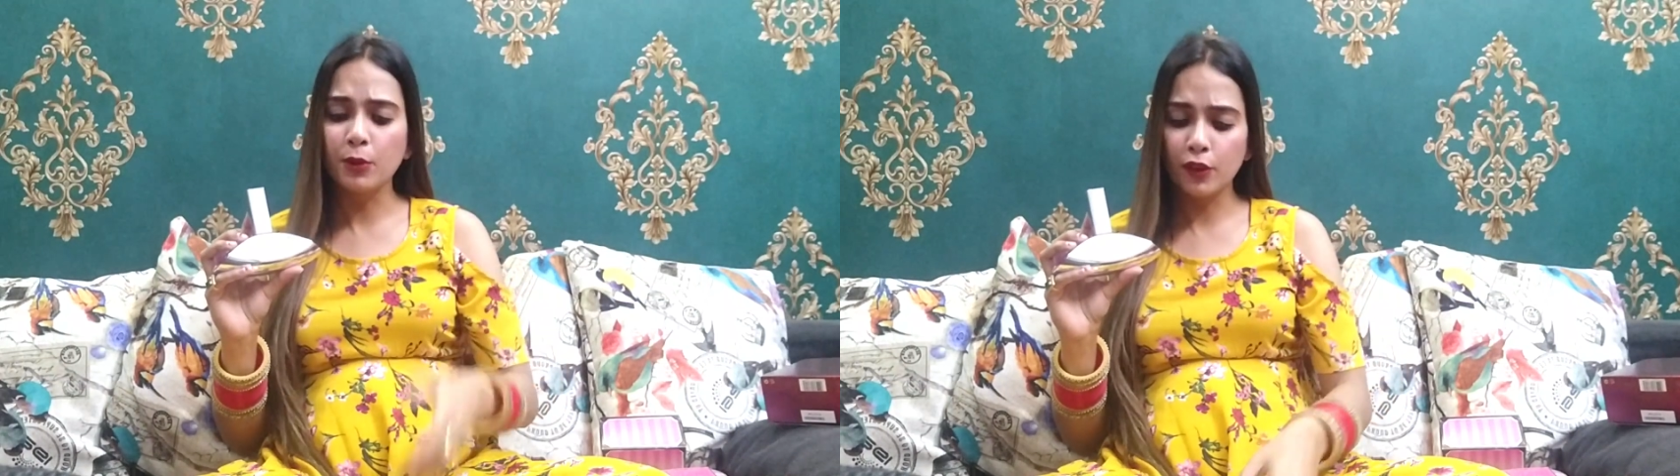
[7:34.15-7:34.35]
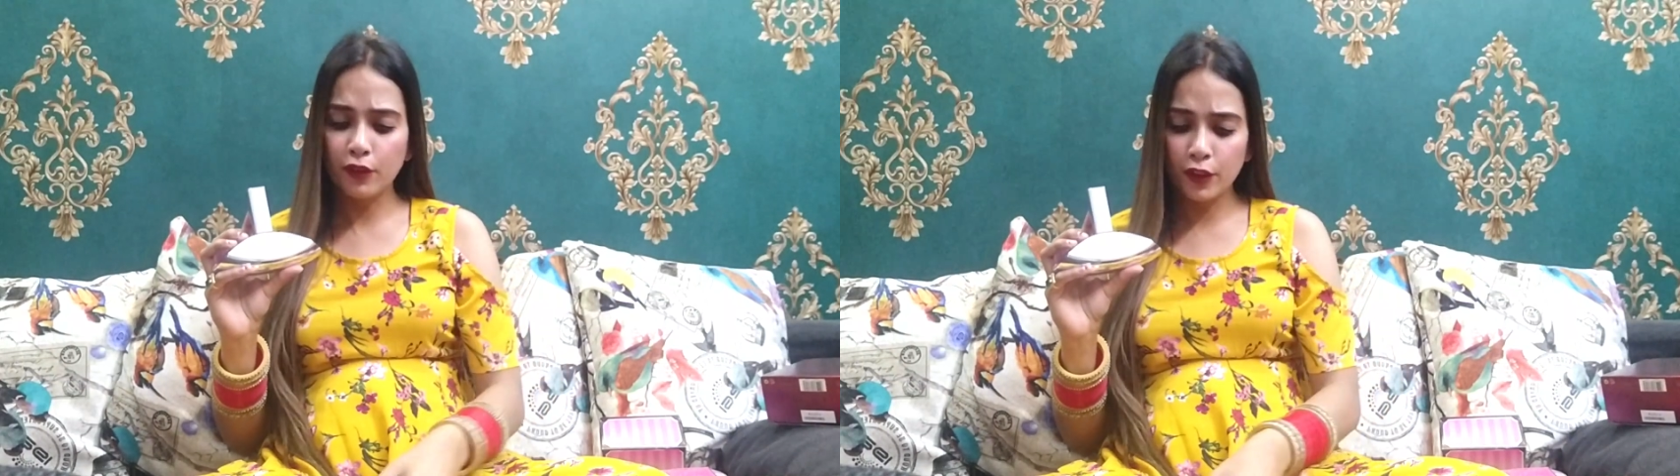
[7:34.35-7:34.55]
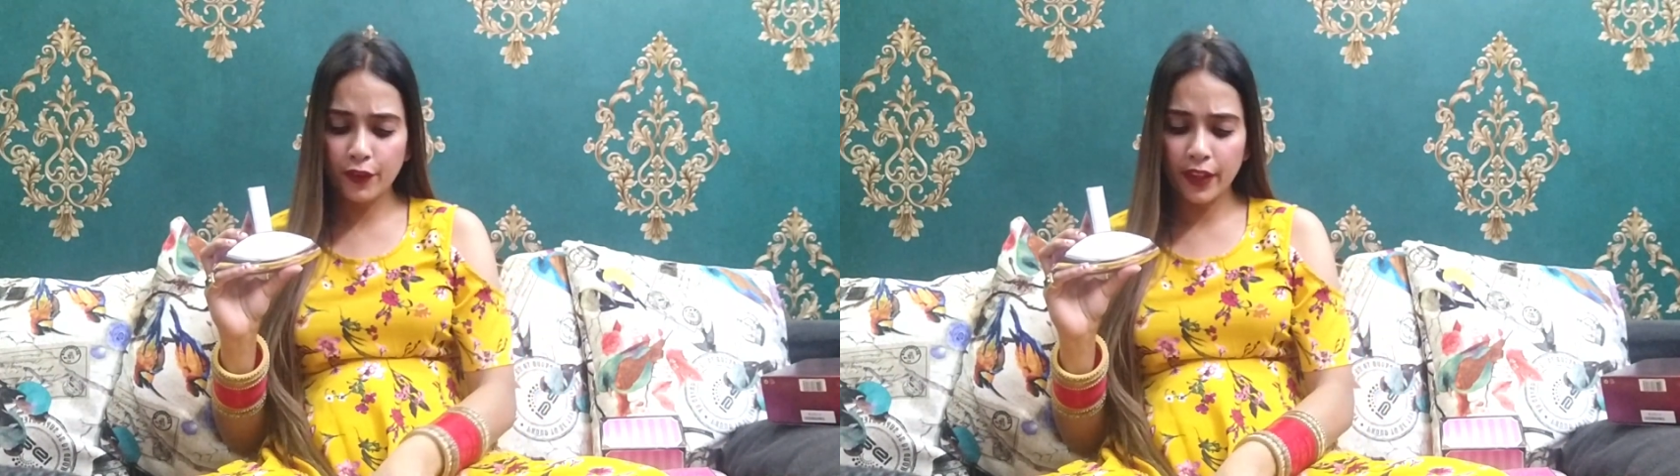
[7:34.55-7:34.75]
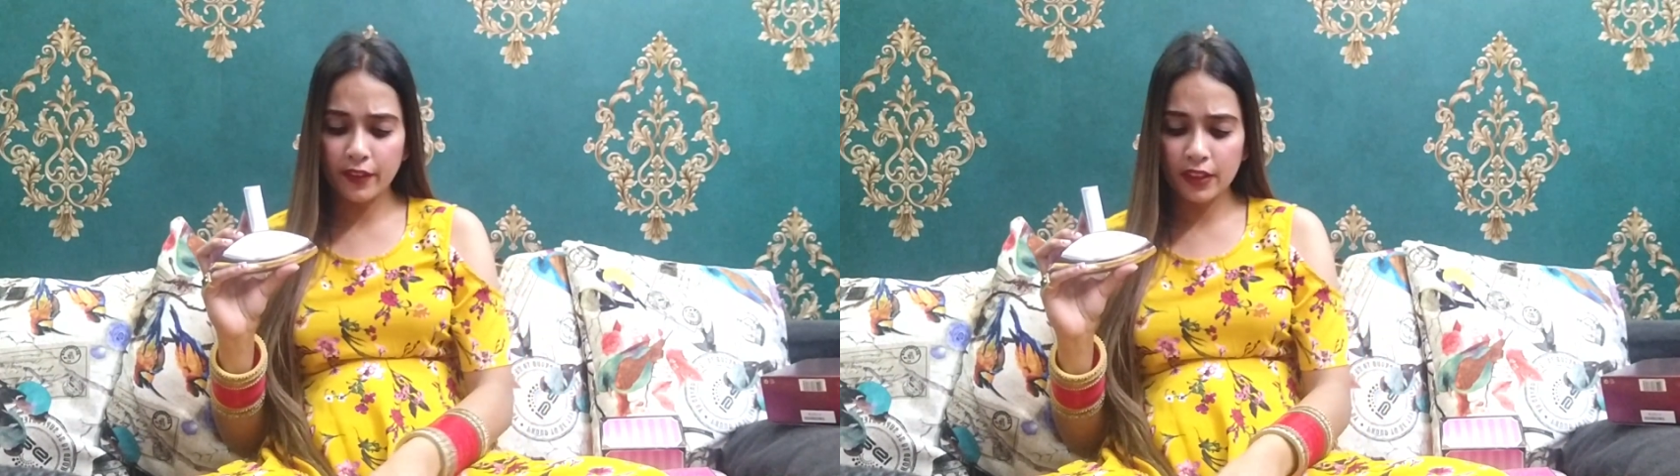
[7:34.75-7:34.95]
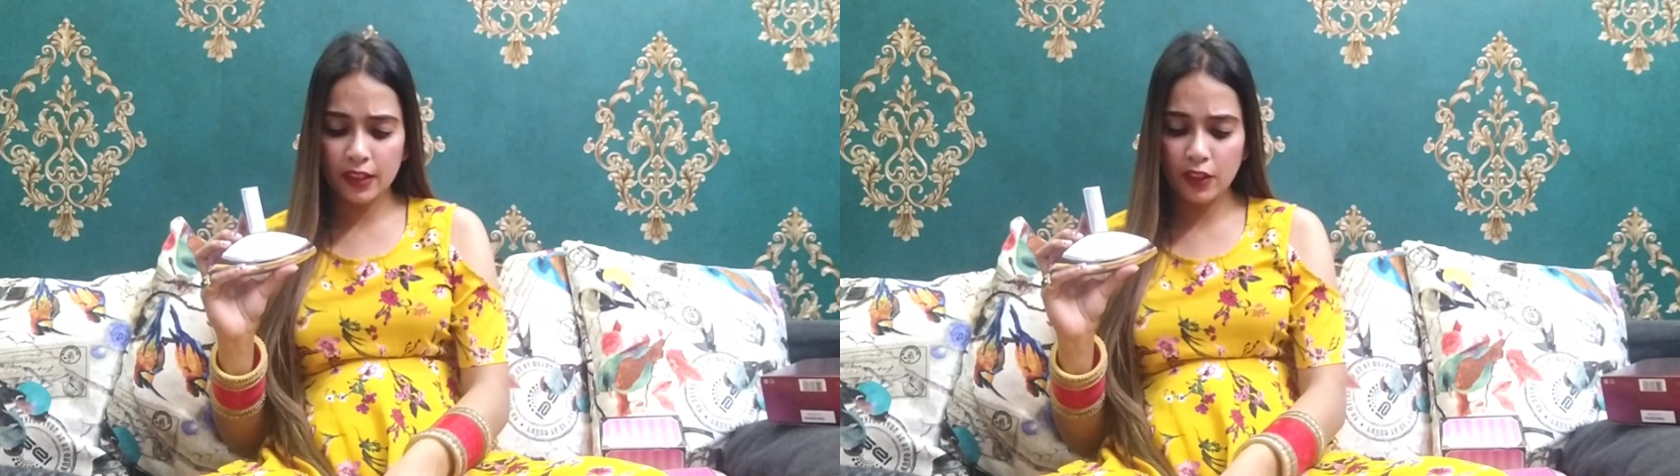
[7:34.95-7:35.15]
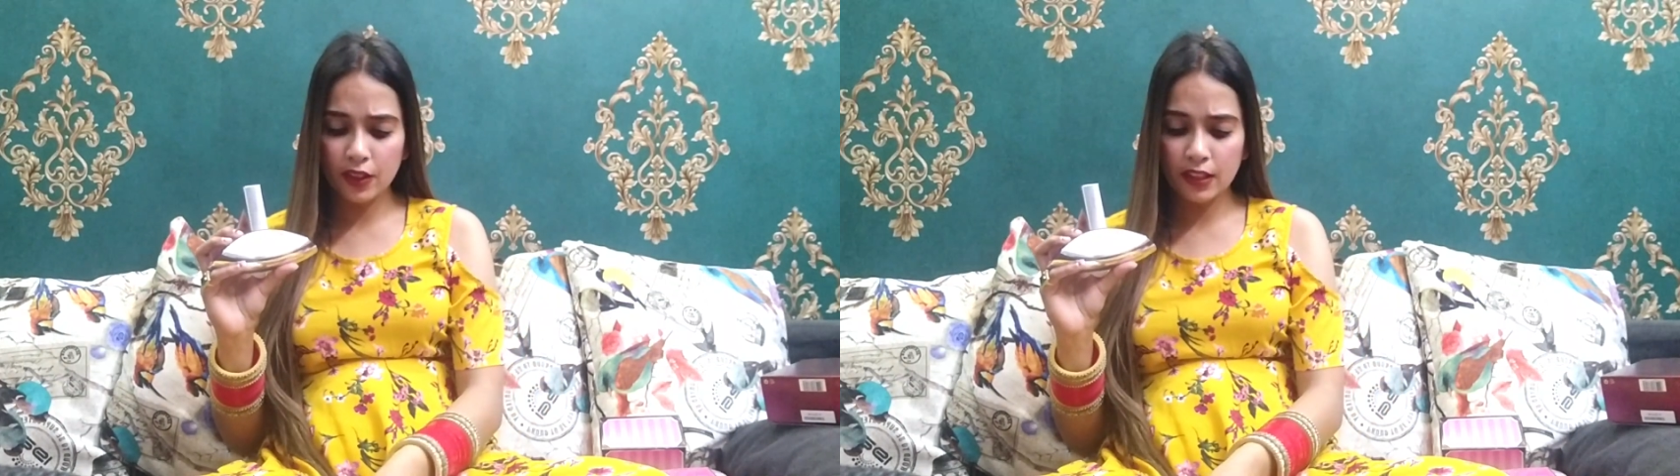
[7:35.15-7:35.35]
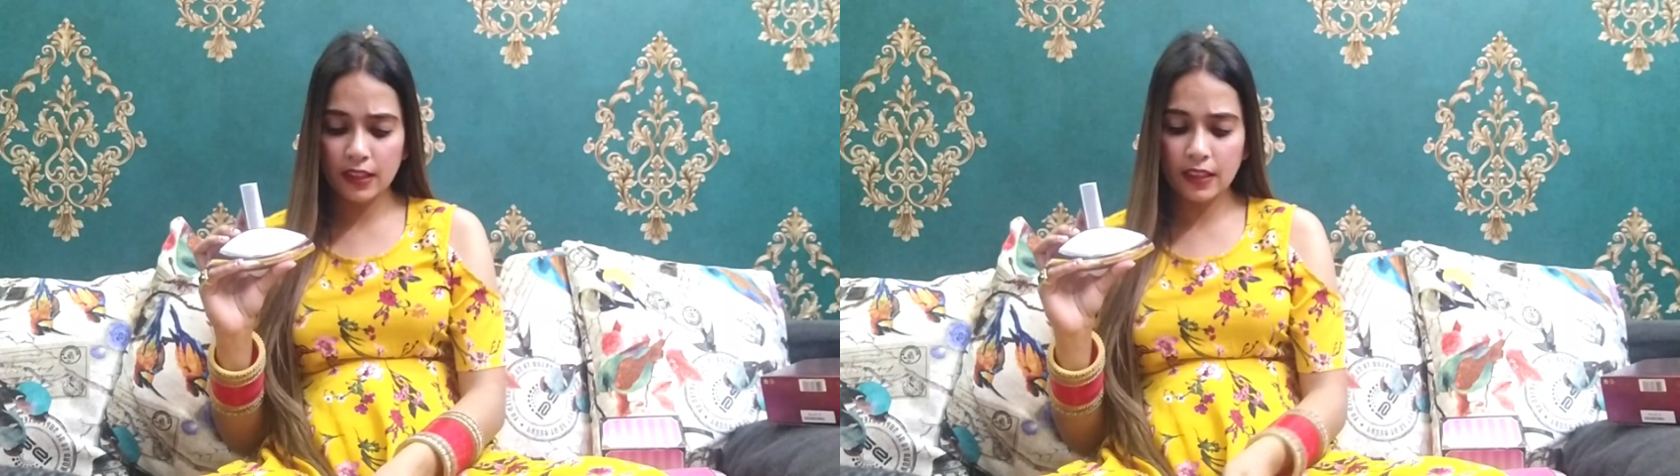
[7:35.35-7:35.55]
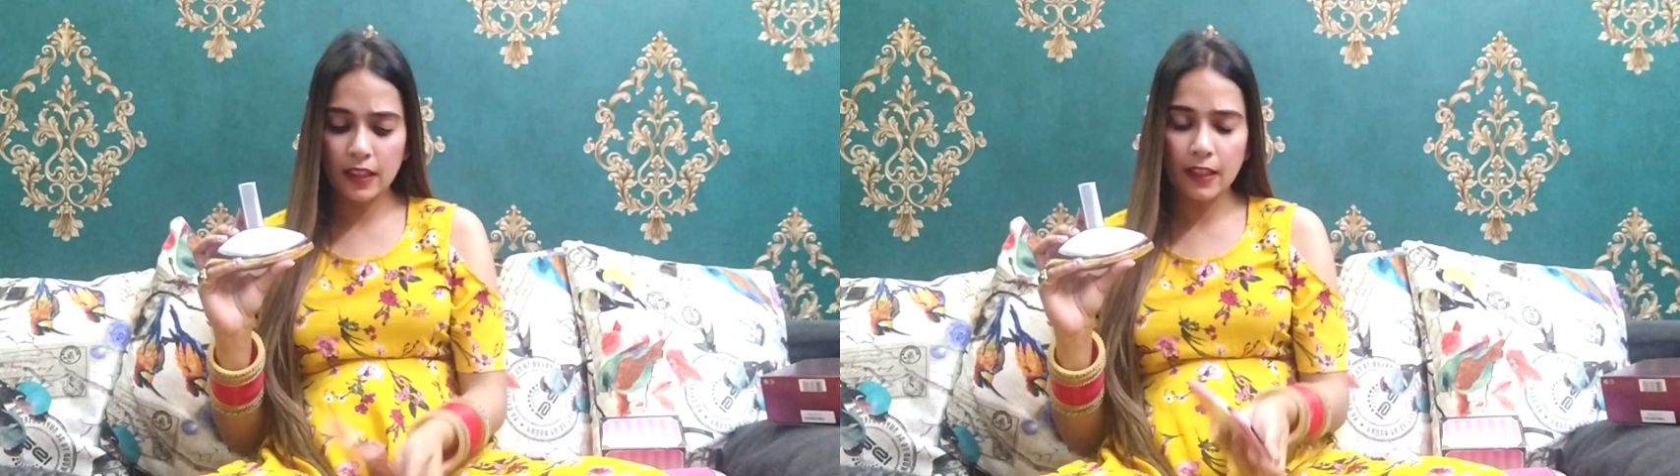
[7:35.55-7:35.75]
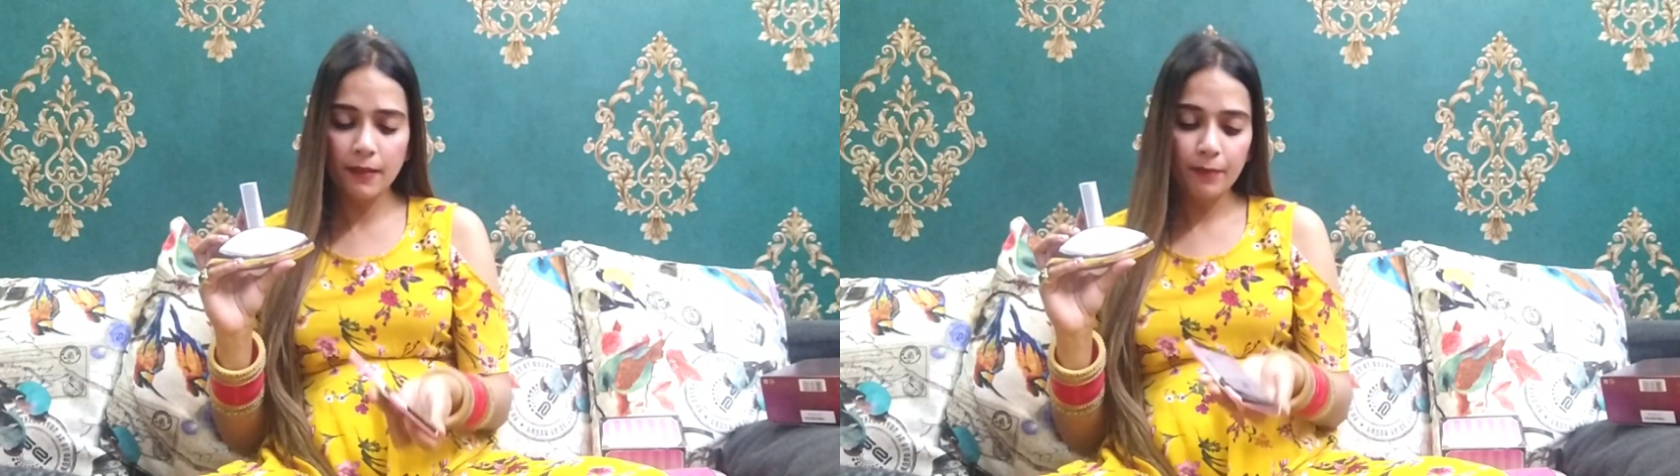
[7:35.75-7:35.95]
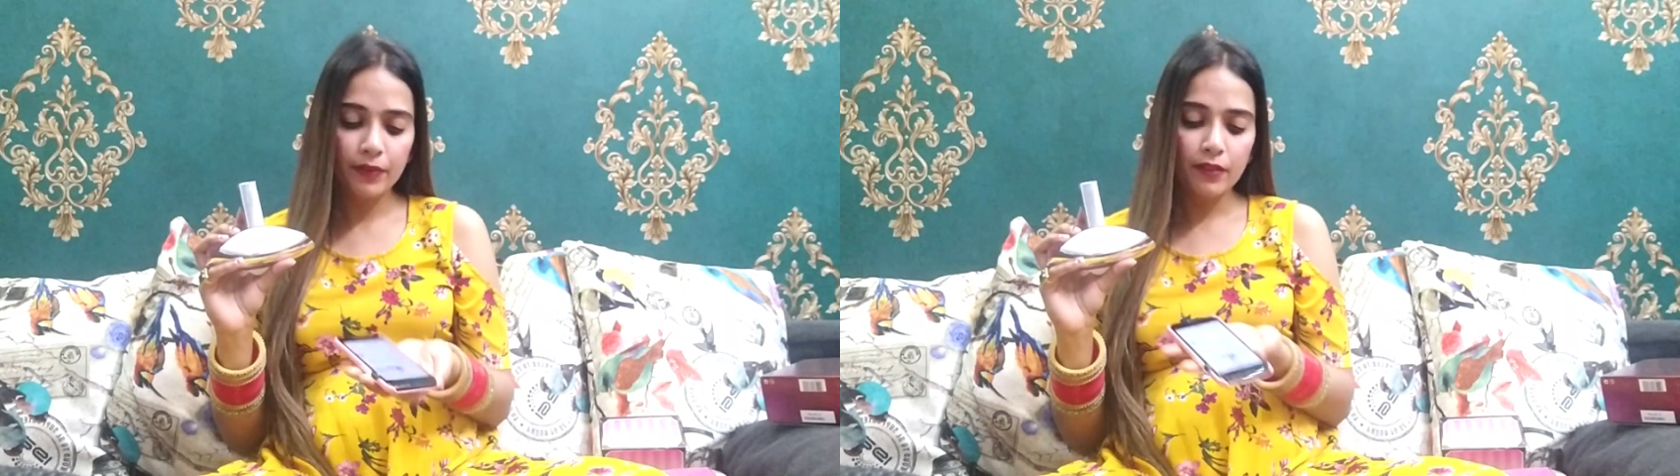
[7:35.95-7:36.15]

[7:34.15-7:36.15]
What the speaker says: beautiful fragrance, you can say.